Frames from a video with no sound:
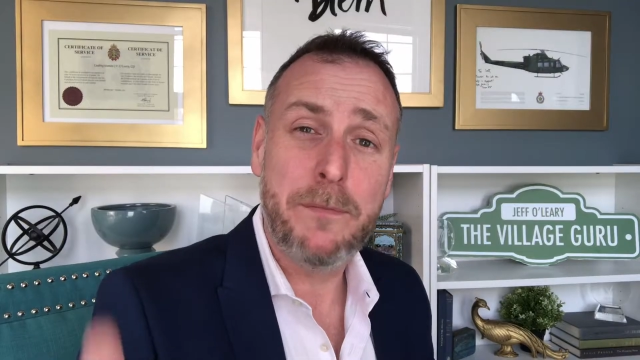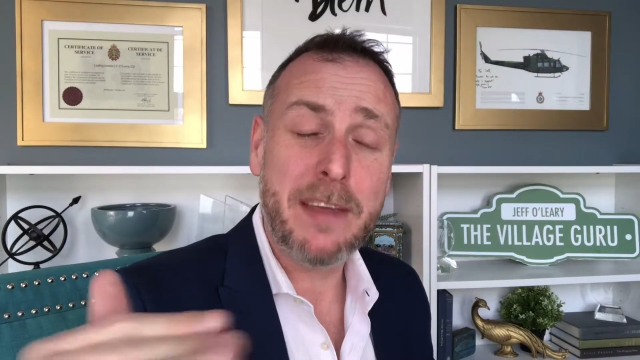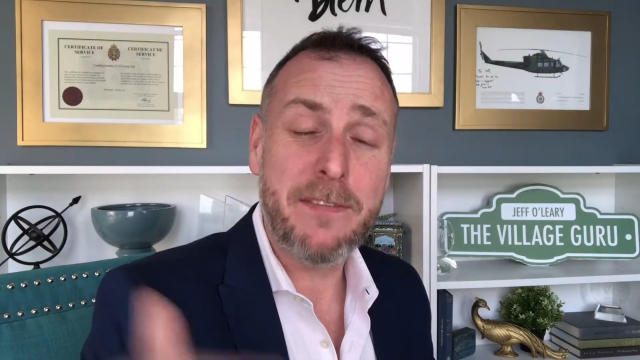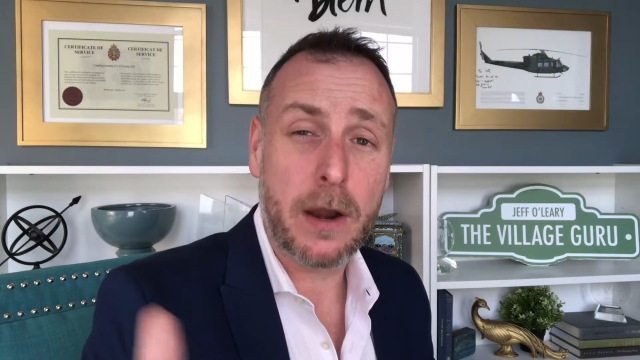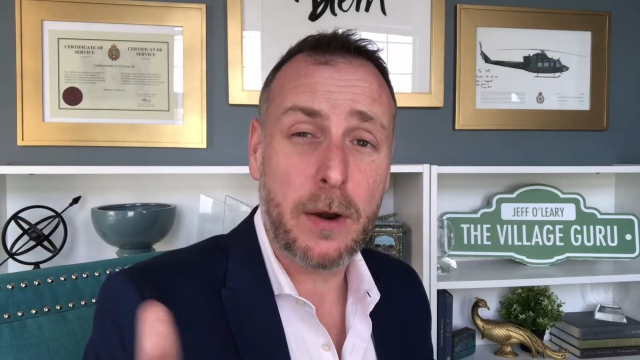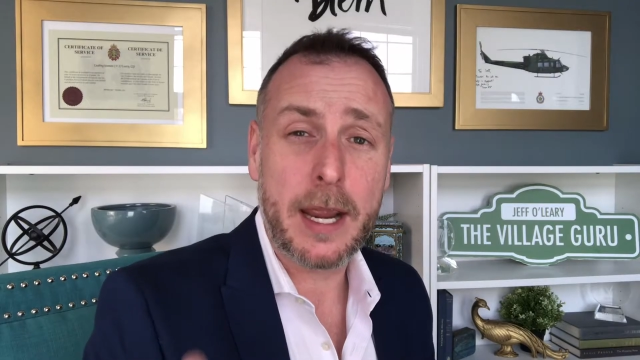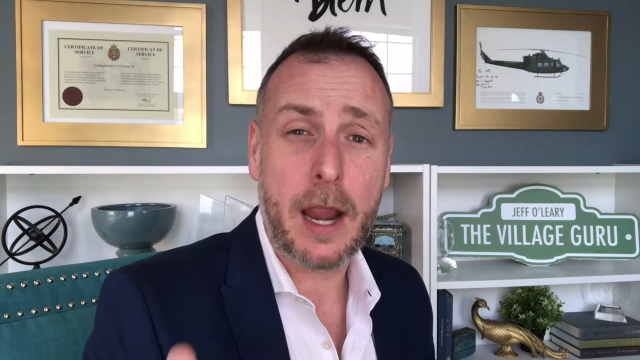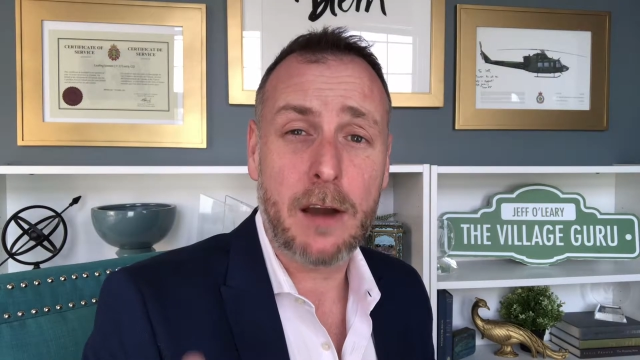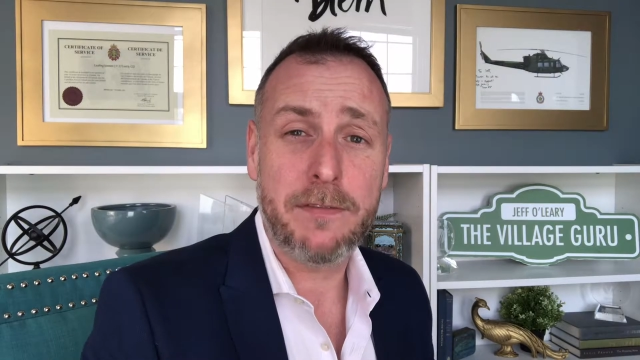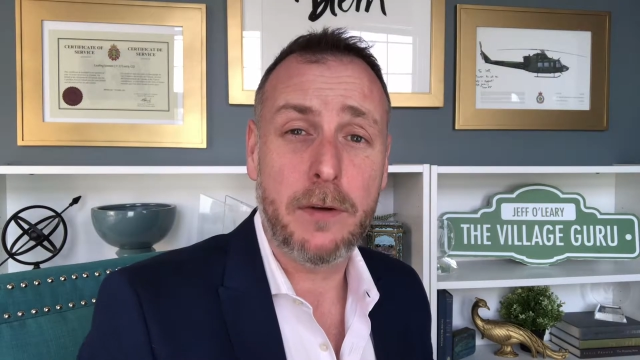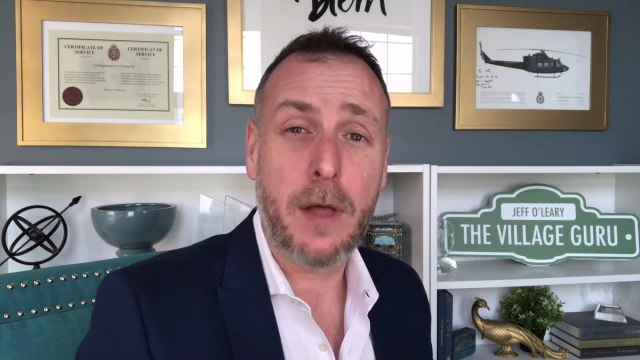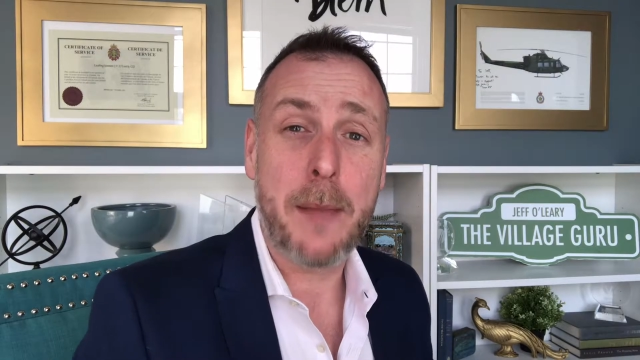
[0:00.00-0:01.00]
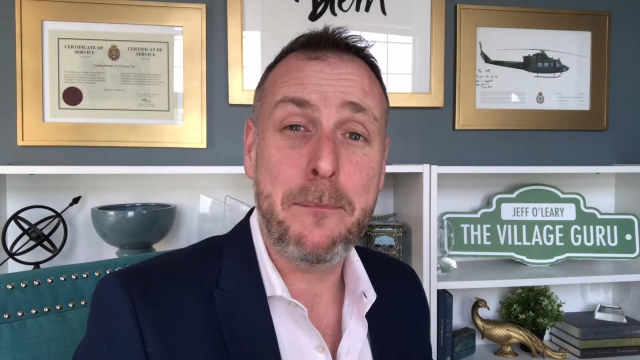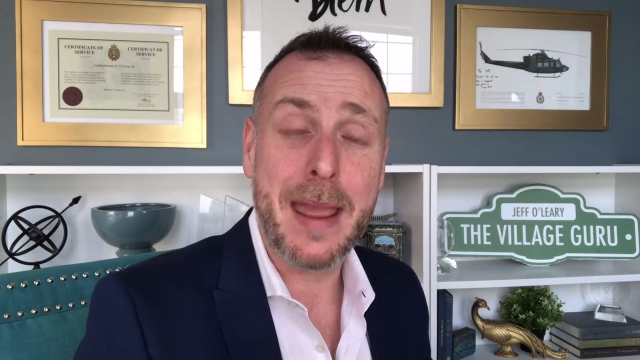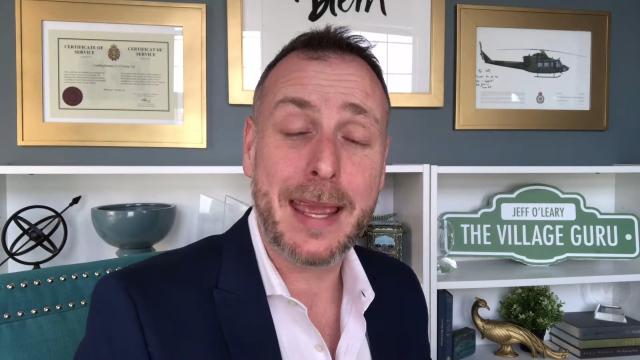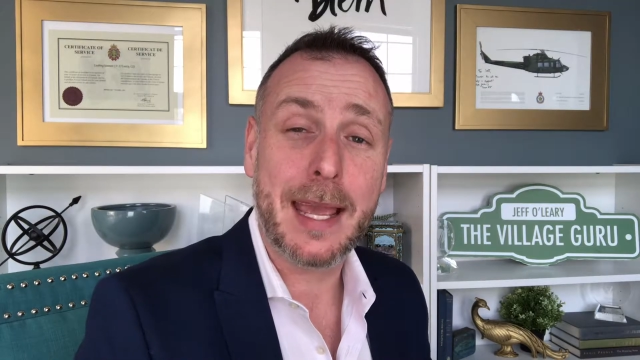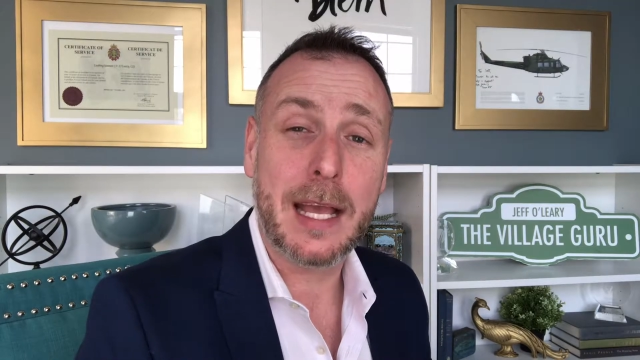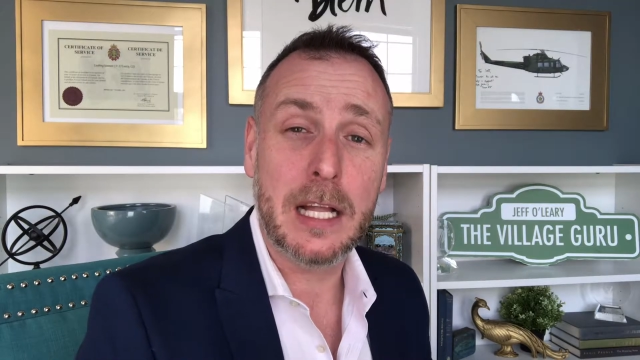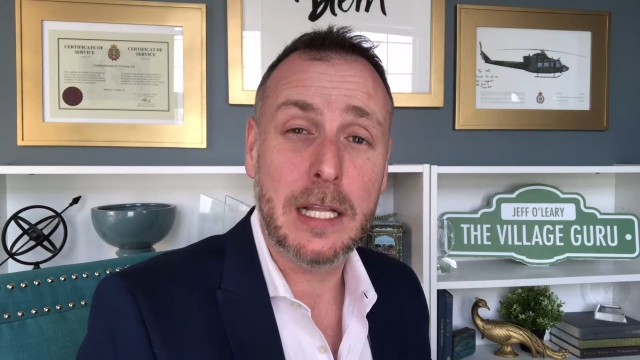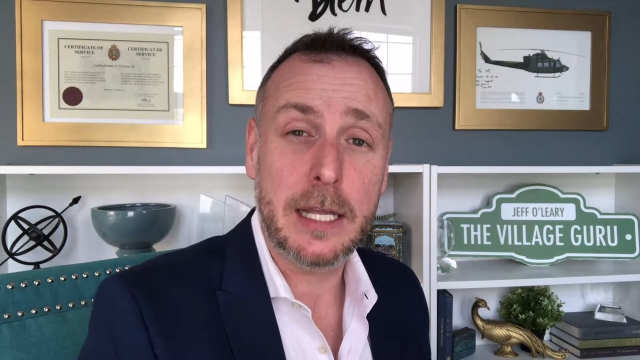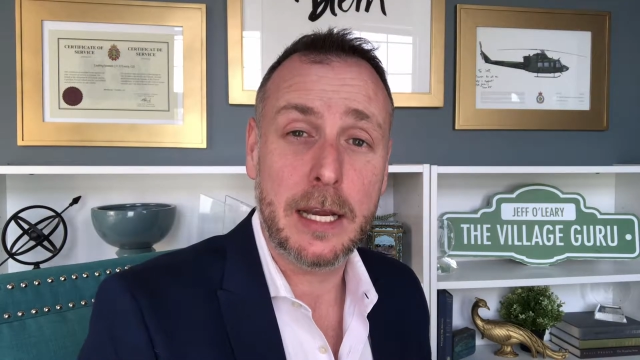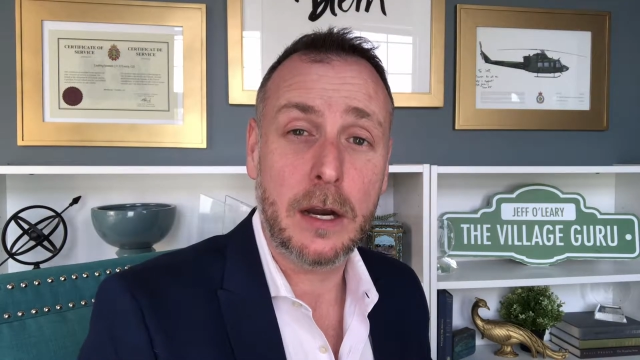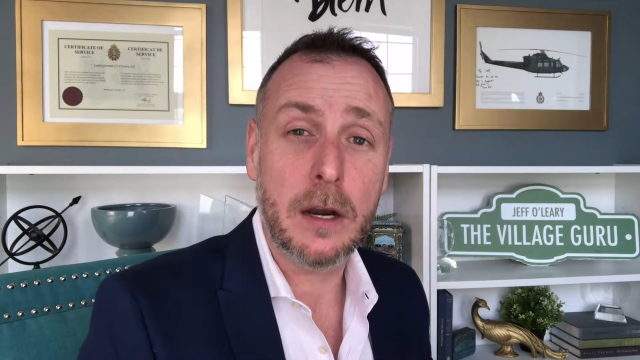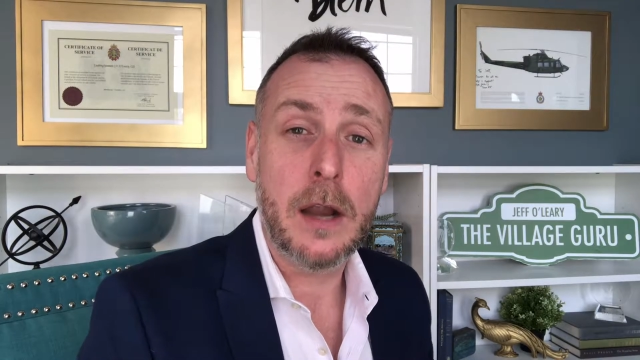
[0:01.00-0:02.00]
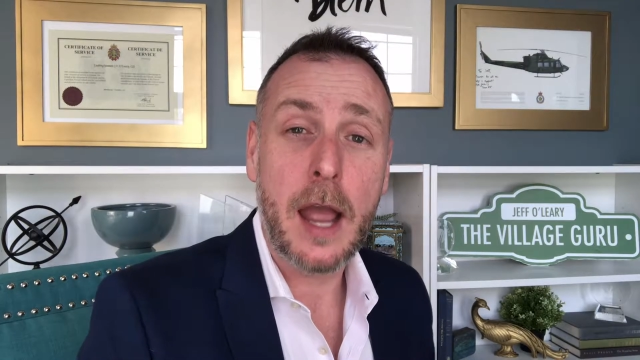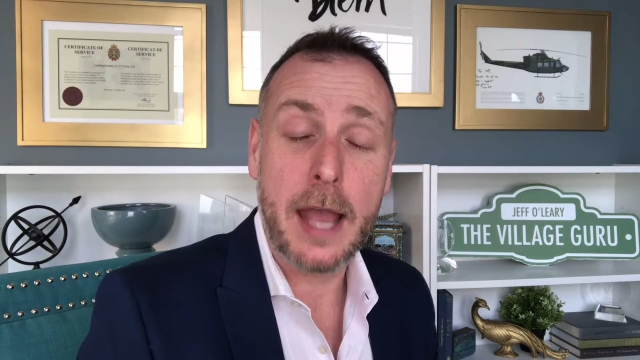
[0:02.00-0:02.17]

be very careful and make it clear